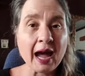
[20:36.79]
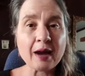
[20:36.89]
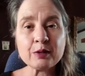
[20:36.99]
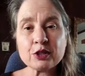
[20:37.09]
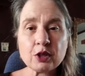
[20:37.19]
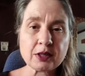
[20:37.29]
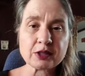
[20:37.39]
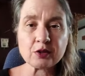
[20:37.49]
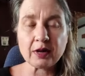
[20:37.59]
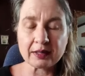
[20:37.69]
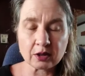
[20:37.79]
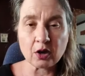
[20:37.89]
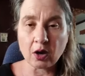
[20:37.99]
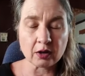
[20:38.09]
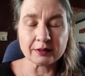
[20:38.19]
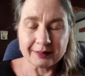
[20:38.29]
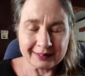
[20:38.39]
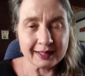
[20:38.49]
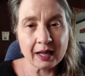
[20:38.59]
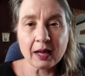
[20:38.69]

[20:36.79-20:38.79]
I was dancing around the garden